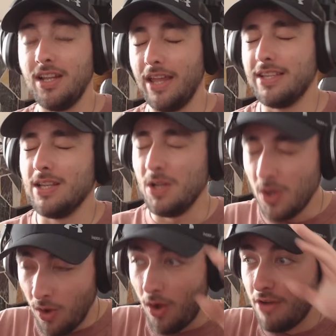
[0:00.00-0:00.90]
Like, there's a
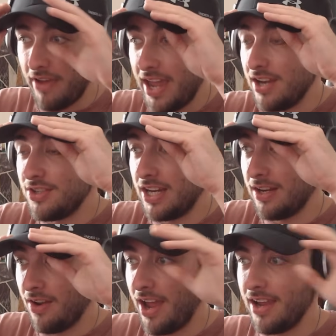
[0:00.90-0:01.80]
lot of energy.
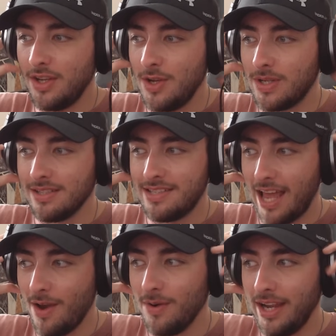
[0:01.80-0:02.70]
Like, you can
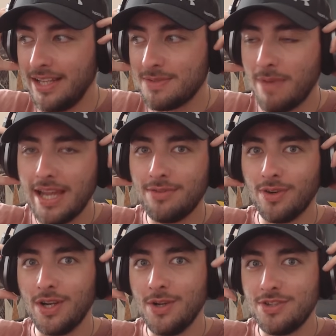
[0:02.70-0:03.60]
tell it's made
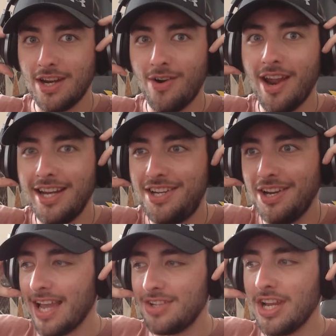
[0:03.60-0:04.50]
for a new
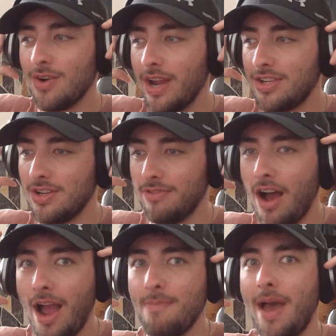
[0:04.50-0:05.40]
generation, a generation of
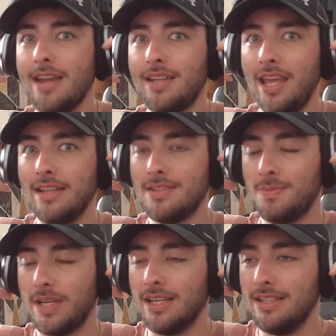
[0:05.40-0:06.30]
iPad kids,
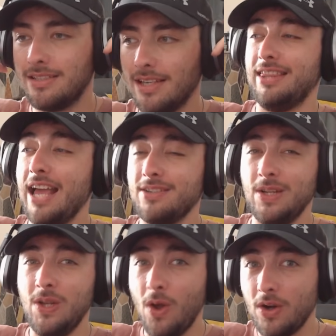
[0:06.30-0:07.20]
because there's a
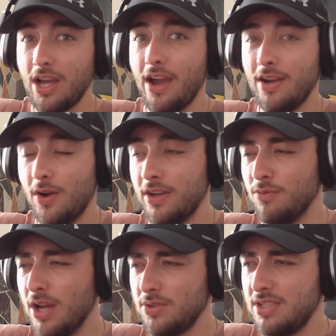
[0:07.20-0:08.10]
lot going on,
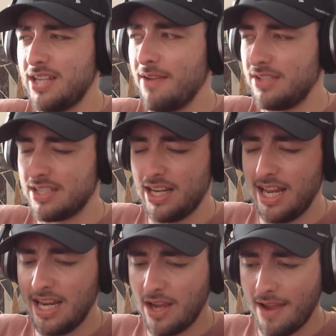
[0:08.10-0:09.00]
and Russell T. Davis is
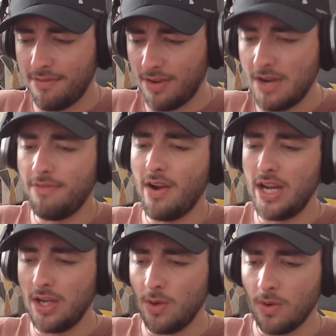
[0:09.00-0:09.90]
clearly going for a
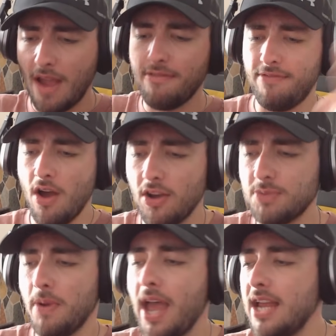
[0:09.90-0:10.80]
very new, like,
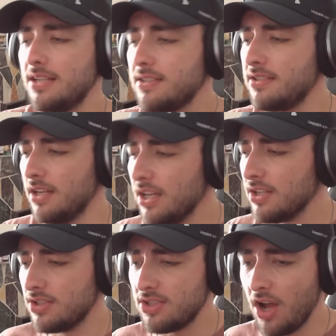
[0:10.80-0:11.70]
fast-paced
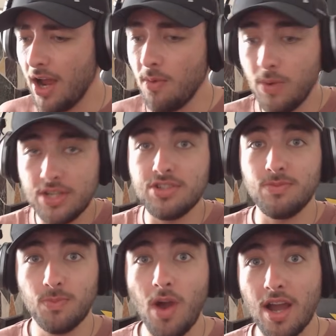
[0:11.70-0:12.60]
style, which
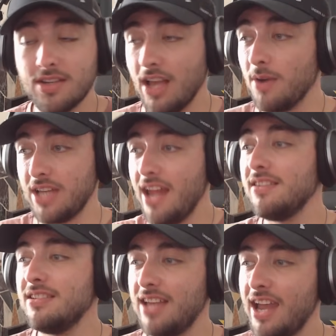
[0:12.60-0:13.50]
works. I was
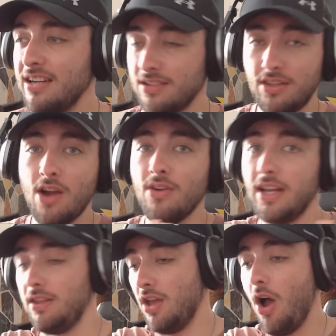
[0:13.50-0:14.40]
entertained
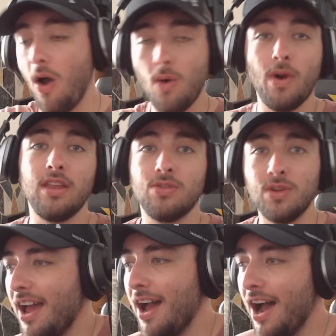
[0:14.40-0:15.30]
thoroughly the whole way
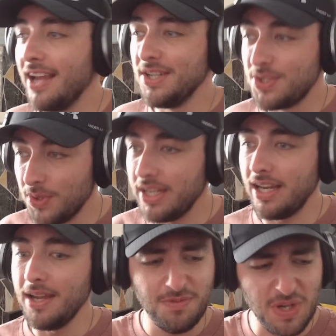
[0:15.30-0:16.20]
through. I enjoyed
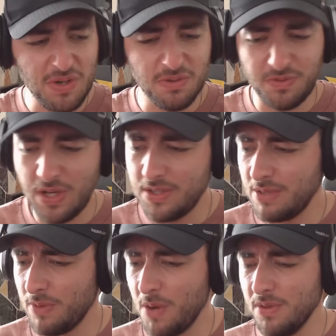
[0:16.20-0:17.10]
it. A few
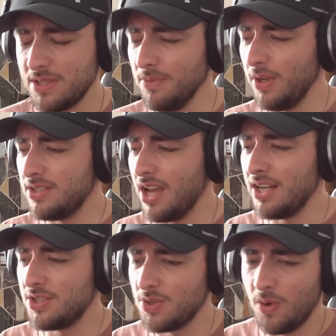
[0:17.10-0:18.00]
confusing moments. I'm not
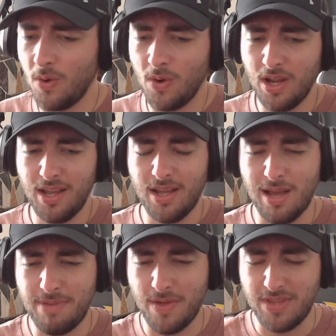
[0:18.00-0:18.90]
entirely sure
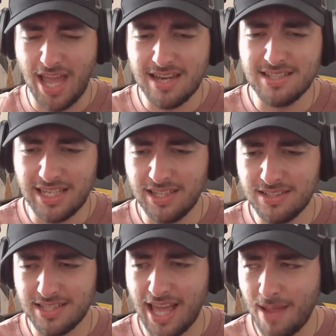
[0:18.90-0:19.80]
about the ending
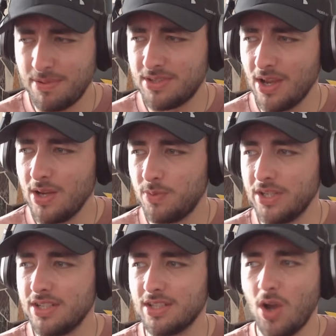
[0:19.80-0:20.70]
to that episode,
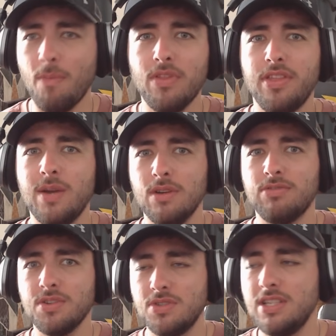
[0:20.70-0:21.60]
which is a common thing
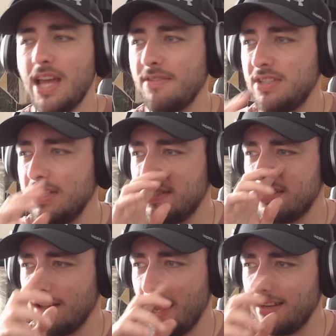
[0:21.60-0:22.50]
with Russell T.
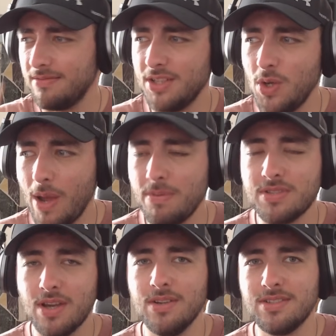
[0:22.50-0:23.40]
Davis's like new
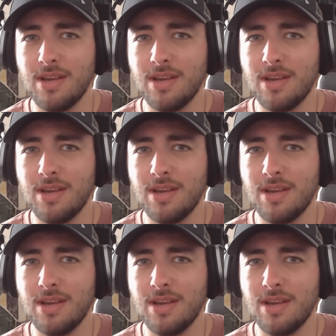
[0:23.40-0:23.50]
episodes.